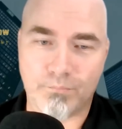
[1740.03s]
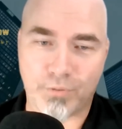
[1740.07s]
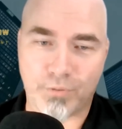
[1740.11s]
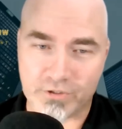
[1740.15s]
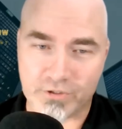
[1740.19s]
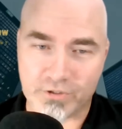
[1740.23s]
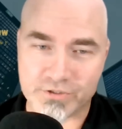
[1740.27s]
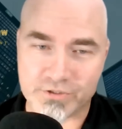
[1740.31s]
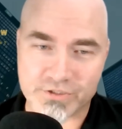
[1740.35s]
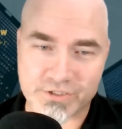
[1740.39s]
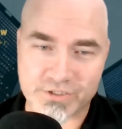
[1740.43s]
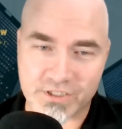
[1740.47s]

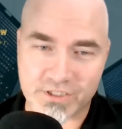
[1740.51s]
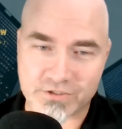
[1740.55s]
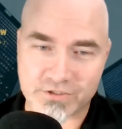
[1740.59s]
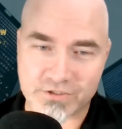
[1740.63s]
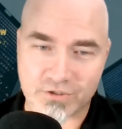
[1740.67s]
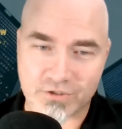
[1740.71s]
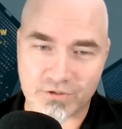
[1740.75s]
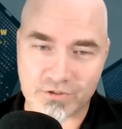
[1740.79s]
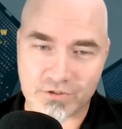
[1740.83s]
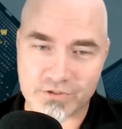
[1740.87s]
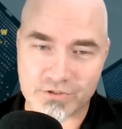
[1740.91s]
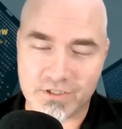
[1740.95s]
Brothers and
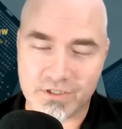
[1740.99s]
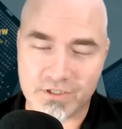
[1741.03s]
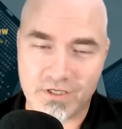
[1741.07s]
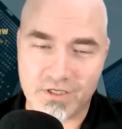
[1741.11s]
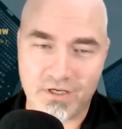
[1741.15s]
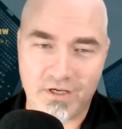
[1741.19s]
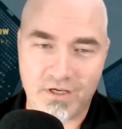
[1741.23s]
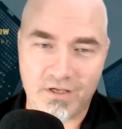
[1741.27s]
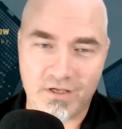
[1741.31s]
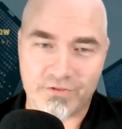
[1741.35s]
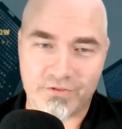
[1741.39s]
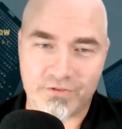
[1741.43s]
sisters,
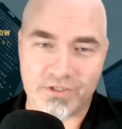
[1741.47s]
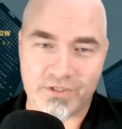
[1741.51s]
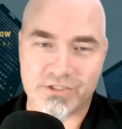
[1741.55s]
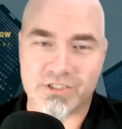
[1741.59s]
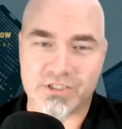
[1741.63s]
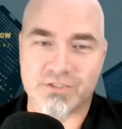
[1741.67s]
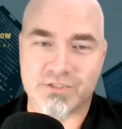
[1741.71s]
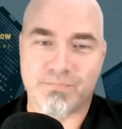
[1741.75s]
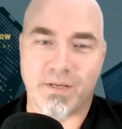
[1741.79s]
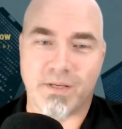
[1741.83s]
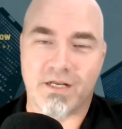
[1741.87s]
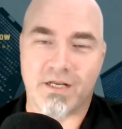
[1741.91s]

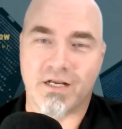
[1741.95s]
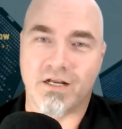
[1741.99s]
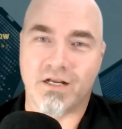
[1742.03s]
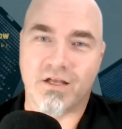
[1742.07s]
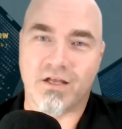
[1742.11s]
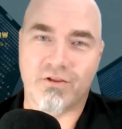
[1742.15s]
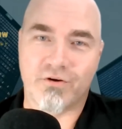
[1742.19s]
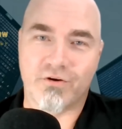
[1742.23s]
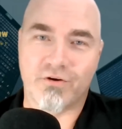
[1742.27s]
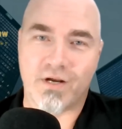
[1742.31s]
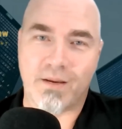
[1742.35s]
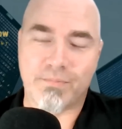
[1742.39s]
this has been
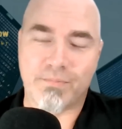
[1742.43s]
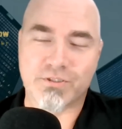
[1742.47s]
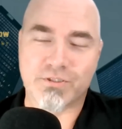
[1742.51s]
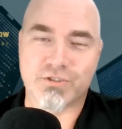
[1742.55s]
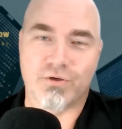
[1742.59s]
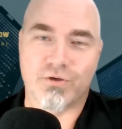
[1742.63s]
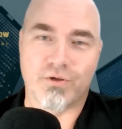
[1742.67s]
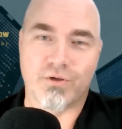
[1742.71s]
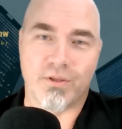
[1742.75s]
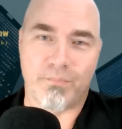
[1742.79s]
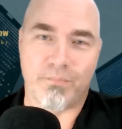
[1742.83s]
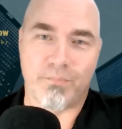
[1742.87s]
another
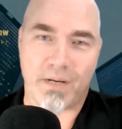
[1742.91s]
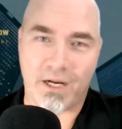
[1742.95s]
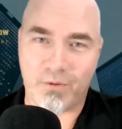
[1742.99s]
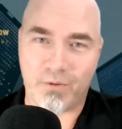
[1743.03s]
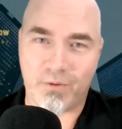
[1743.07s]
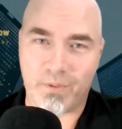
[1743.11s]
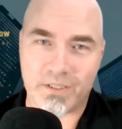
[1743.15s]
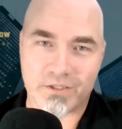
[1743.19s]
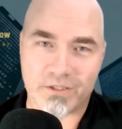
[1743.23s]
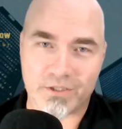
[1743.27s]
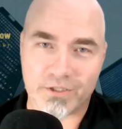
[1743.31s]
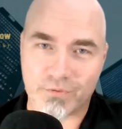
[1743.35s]
episode of the
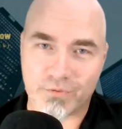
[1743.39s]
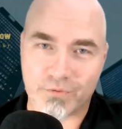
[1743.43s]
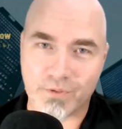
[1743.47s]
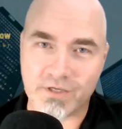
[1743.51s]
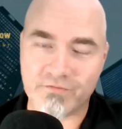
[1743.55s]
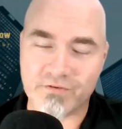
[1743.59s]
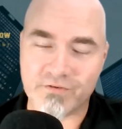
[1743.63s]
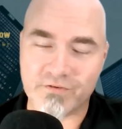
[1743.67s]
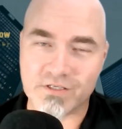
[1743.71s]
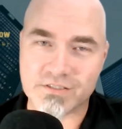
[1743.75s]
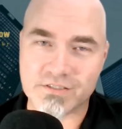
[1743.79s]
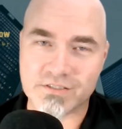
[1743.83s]
Biweekly
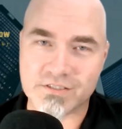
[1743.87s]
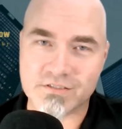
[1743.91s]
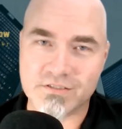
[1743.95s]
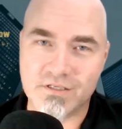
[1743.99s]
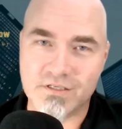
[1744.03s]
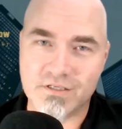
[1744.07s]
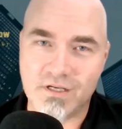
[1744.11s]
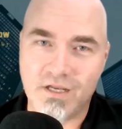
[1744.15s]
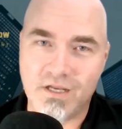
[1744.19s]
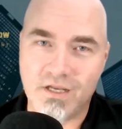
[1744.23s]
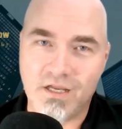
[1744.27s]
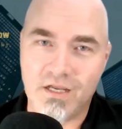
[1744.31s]

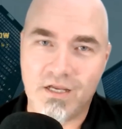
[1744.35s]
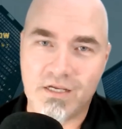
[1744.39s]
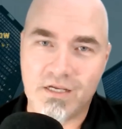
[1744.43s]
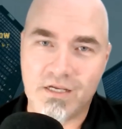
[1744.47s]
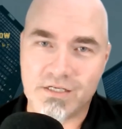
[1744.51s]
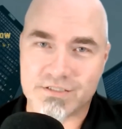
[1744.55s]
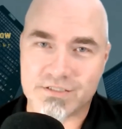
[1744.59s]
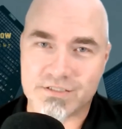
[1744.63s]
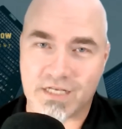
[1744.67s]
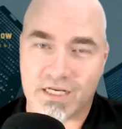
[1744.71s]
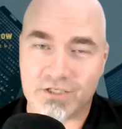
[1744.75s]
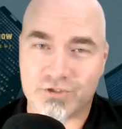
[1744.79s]
Grievance.
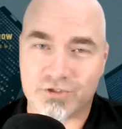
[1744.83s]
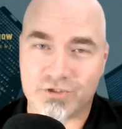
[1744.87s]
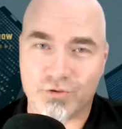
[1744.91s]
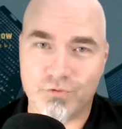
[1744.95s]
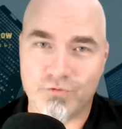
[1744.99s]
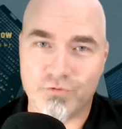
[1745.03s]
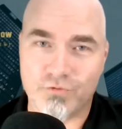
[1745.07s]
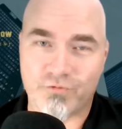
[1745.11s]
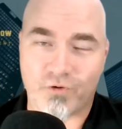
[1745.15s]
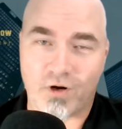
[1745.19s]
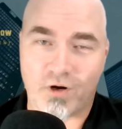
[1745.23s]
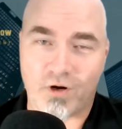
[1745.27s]
Stay
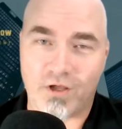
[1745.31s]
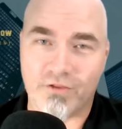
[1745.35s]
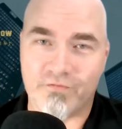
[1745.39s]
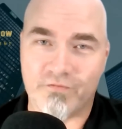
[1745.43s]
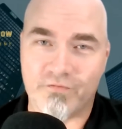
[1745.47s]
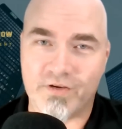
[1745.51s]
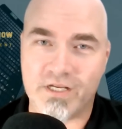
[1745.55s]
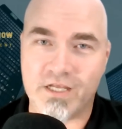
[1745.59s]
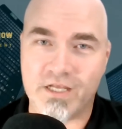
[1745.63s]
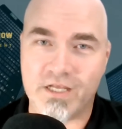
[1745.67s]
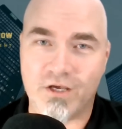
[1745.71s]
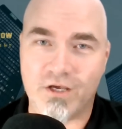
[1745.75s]
tuned for all the